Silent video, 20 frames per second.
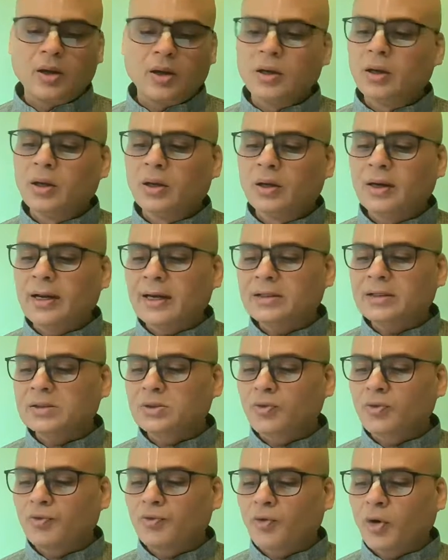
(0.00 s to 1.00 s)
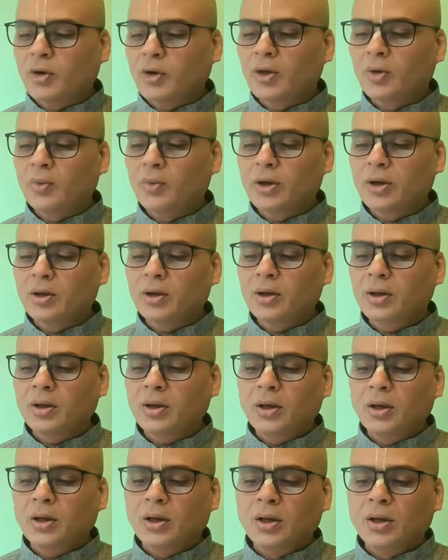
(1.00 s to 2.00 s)
In text 41,
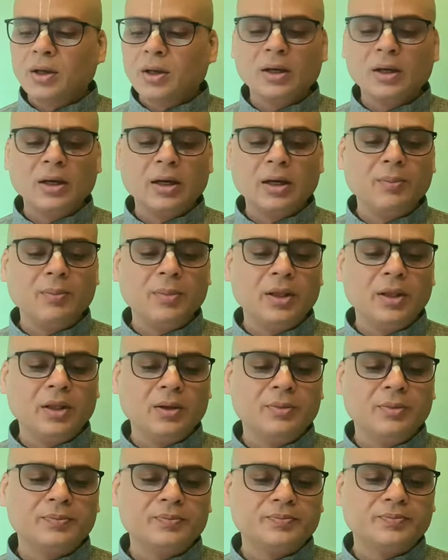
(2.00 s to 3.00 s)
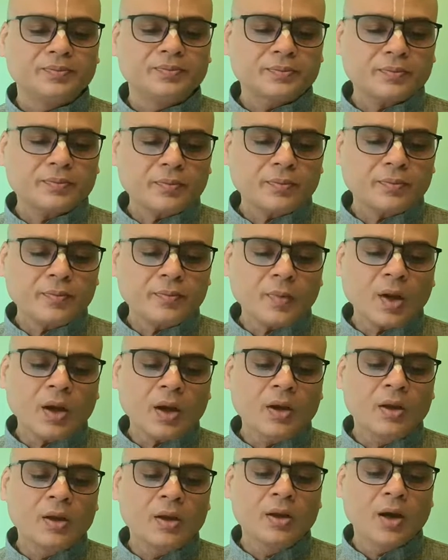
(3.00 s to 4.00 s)
King Nimi,
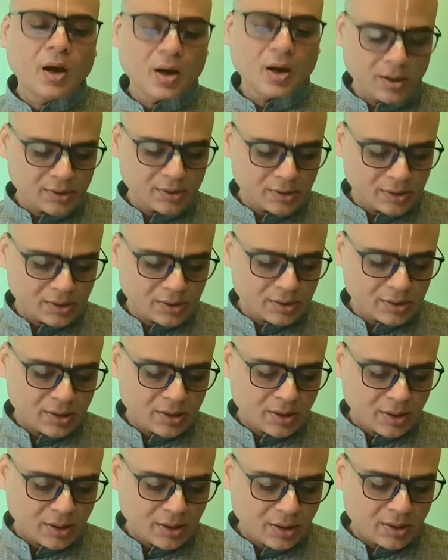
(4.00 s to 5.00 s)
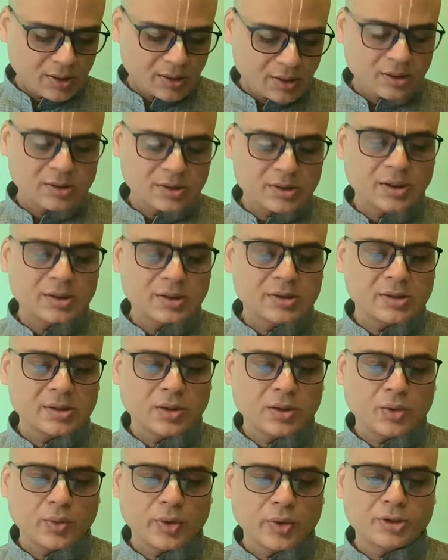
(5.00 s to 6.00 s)
he asks the
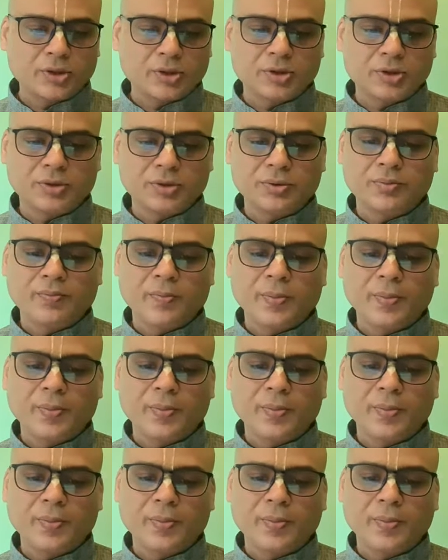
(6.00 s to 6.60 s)
sixth question.